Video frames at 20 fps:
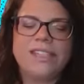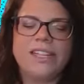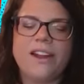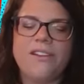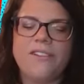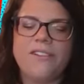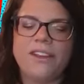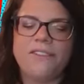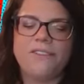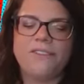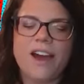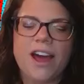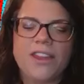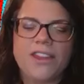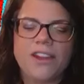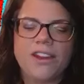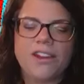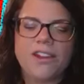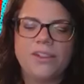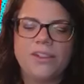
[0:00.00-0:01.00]
Heavenly
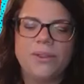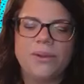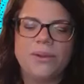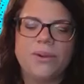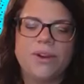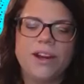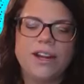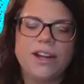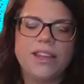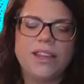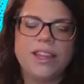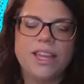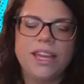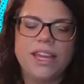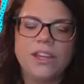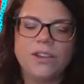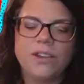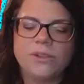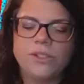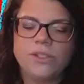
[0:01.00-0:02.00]
Father, Lord,
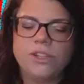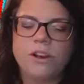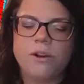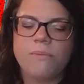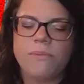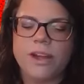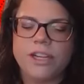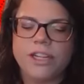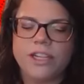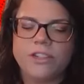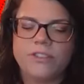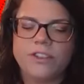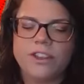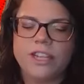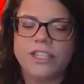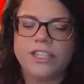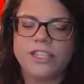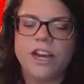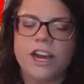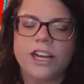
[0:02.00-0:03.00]
thank you so much for
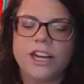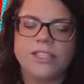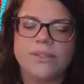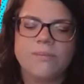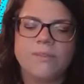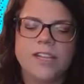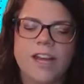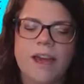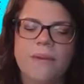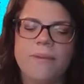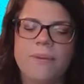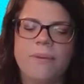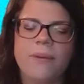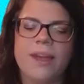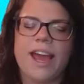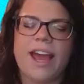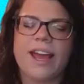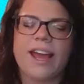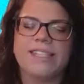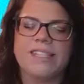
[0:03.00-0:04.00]
this awesome time that we
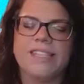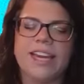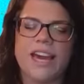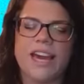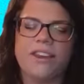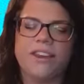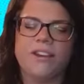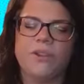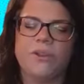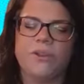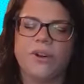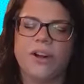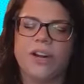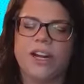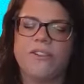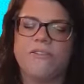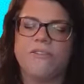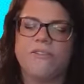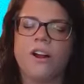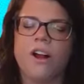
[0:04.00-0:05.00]
had together,
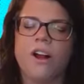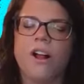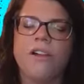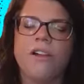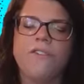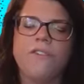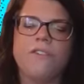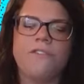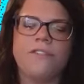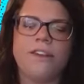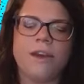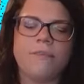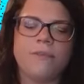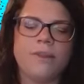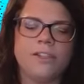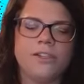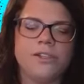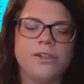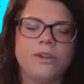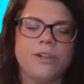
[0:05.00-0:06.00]
Lord, and for all of the
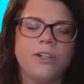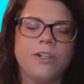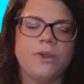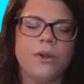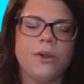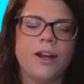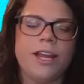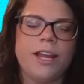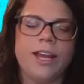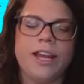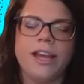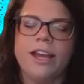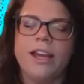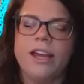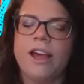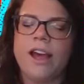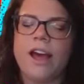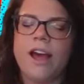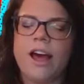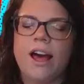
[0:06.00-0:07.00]
families who are joining
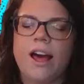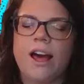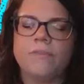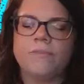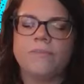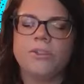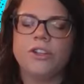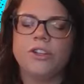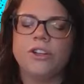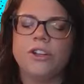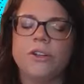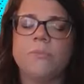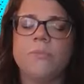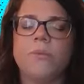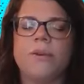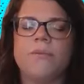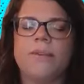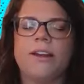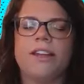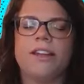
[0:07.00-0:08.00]
um, to learn
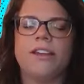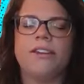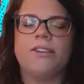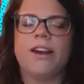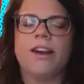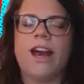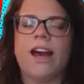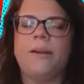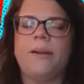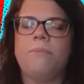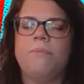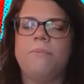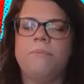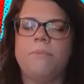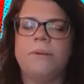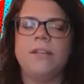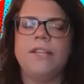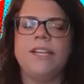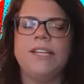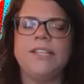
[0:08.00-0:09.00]
more about you, God.
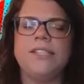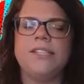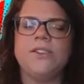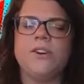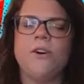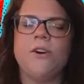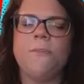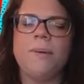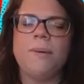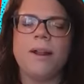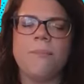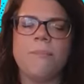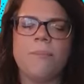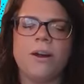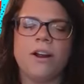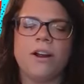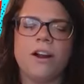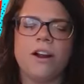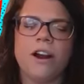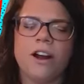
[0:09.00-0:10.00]
Please open up
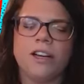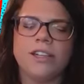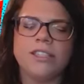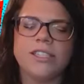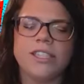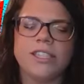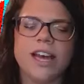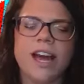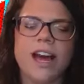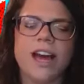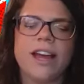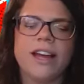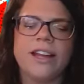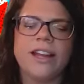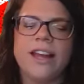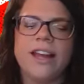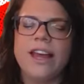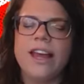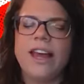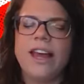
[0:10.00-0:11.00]
our hearts, God,
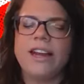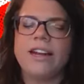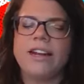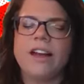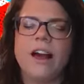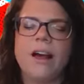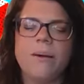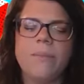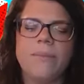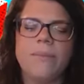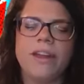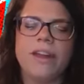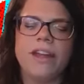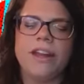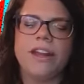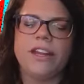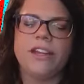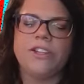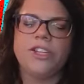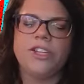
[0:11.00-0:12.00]
and come
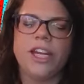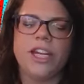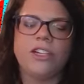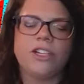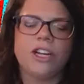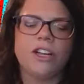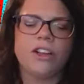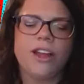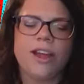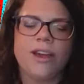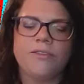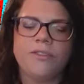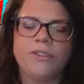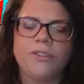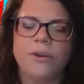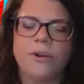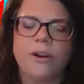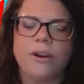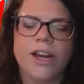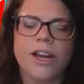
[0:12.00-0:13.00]
in and change our lives,
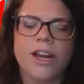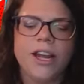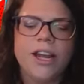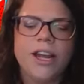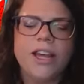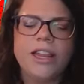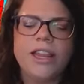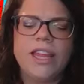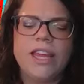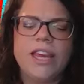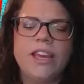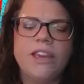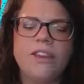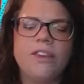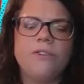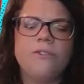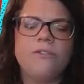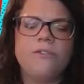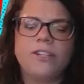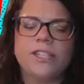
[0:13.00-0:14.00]
Lord. Thank
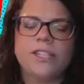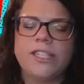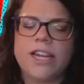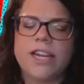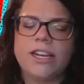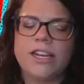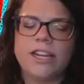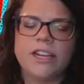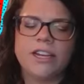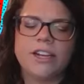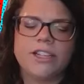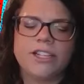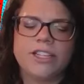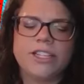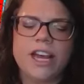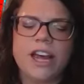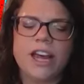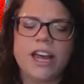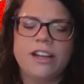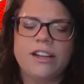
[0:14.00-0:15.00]
you for sending your
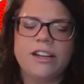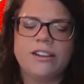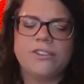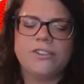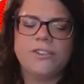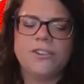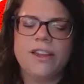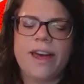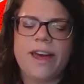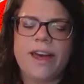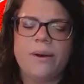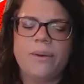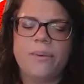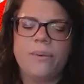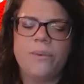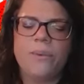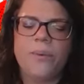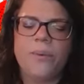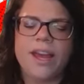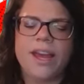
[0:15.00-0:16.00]
son so
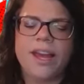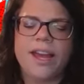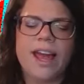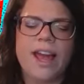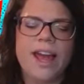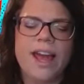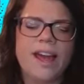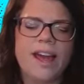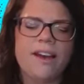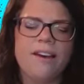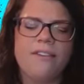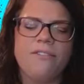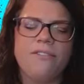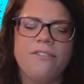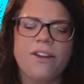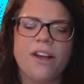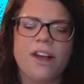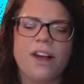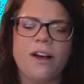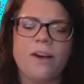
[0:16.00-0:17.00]
that we can have
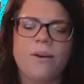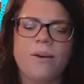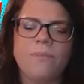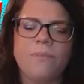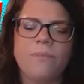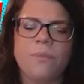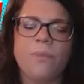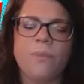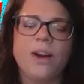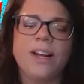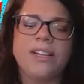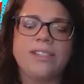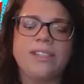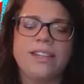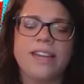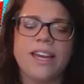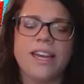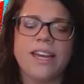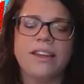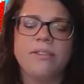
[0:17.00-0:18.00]
um, one
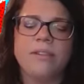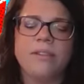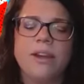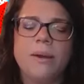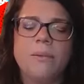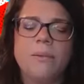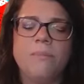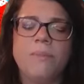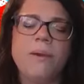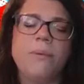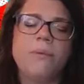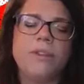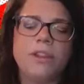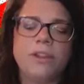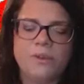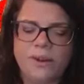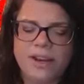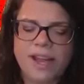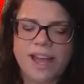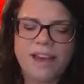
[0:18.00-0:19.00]
day be with
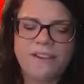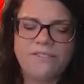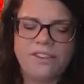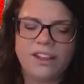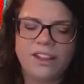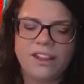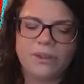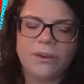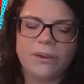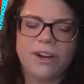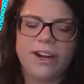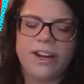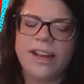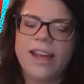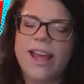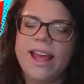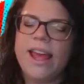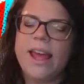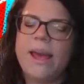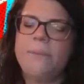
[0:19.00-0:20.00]
you in heaven, Lord.
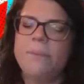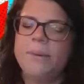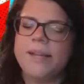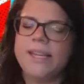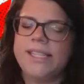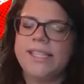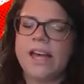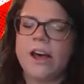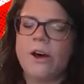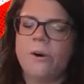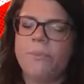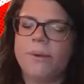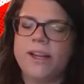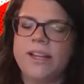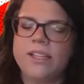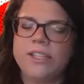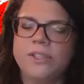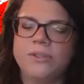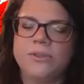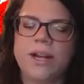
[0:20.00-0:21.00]
And please help
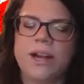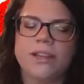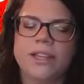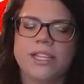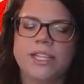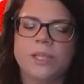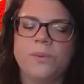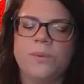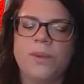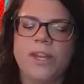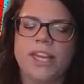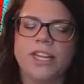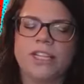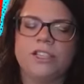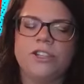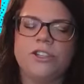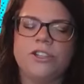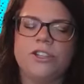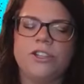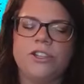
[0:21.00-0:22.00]
us throughout this week
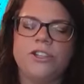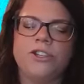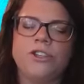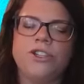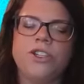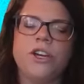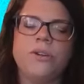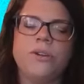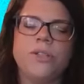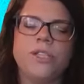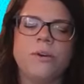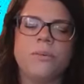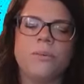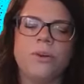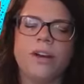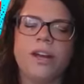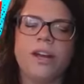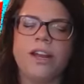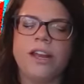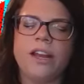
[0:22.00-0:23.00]
to show
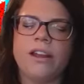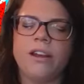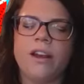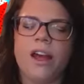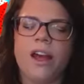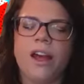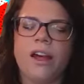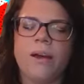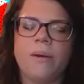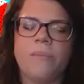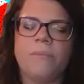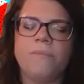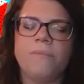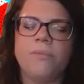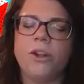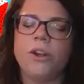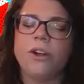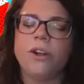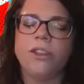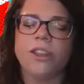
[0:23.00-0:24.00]
someone um,
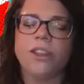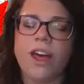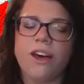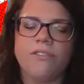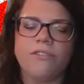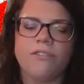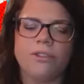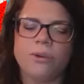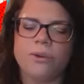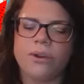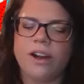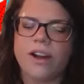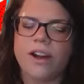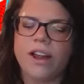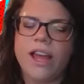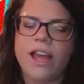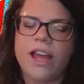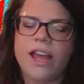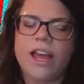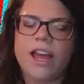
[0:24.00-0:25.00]
your love, Lord,
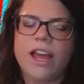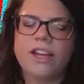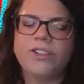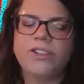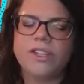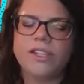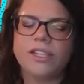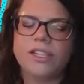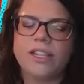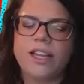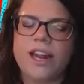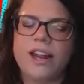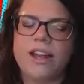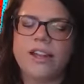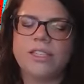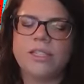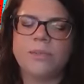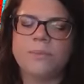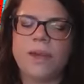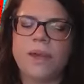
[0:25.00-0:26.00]
and just let
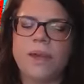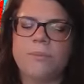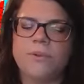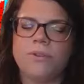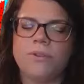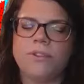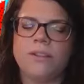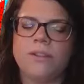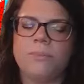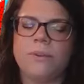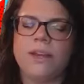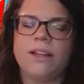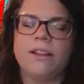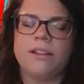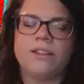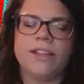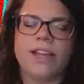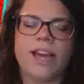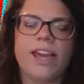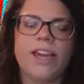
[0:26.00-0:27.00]
us be able to be a
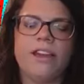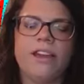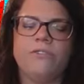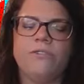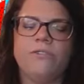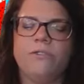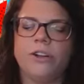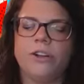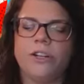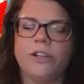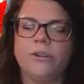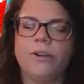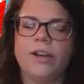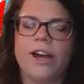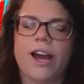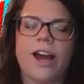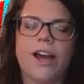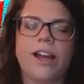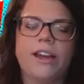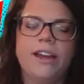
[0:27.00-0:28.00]
light for you,
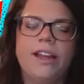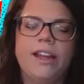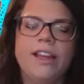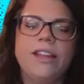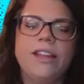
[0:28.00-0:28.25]
God.